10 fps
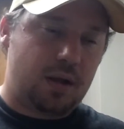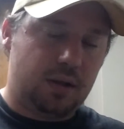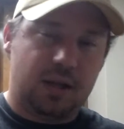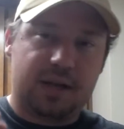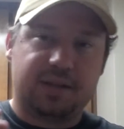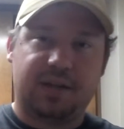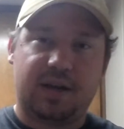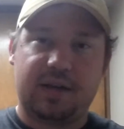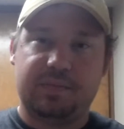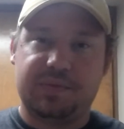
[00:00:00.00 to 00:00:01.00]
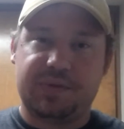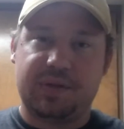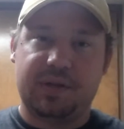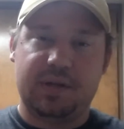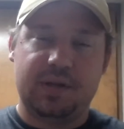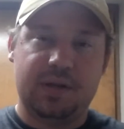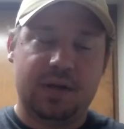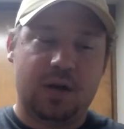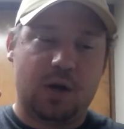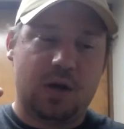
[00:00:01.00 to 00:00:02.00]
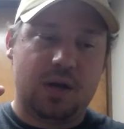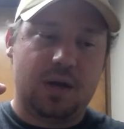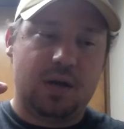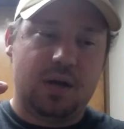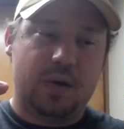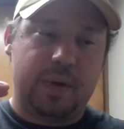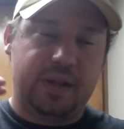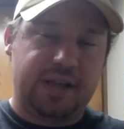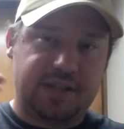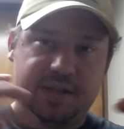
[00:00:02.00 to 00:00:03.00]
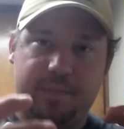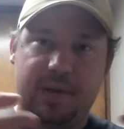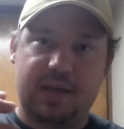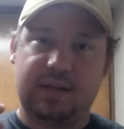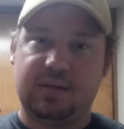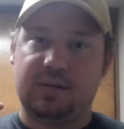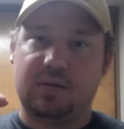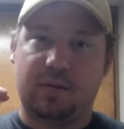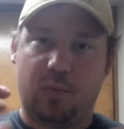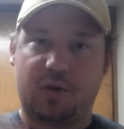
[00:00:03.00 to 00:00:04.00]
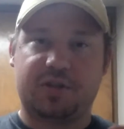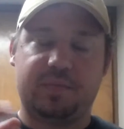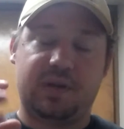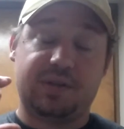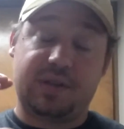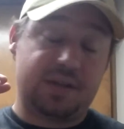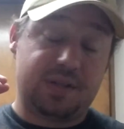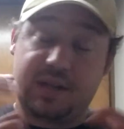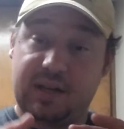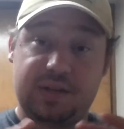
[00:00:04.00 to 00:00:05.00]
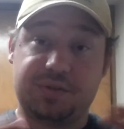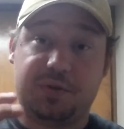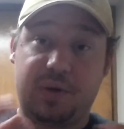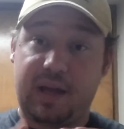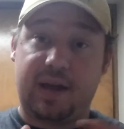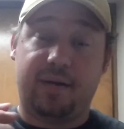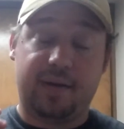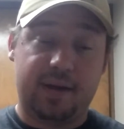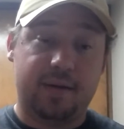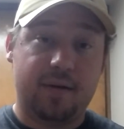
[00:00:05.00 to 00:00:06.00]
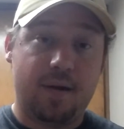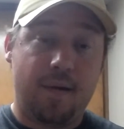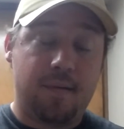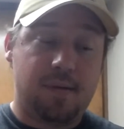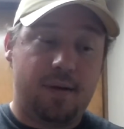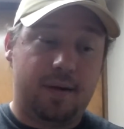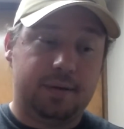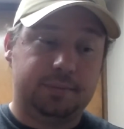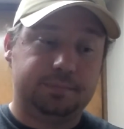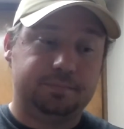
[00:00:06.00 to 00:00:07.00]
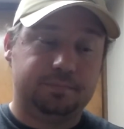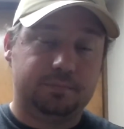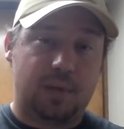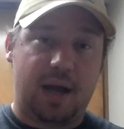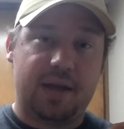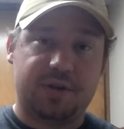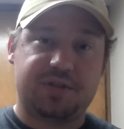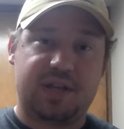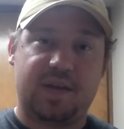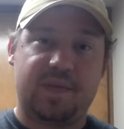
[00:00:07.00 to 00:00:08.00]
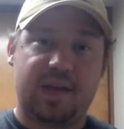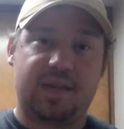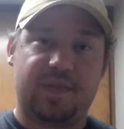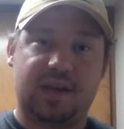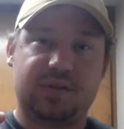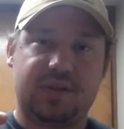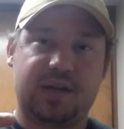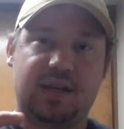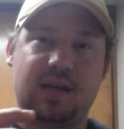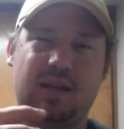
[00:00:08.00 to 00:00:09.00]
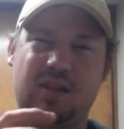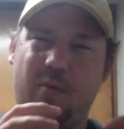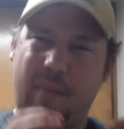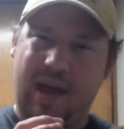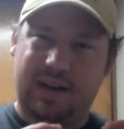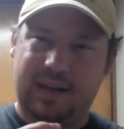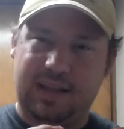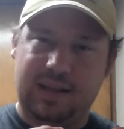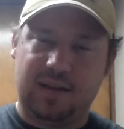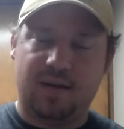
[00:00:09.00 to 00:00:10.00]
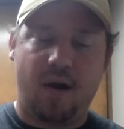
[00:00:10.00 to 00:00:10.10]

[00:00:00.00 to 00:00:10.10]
A lot of times we like to debate abortion because, like I said, it is a gray area. I understand that things like humanity,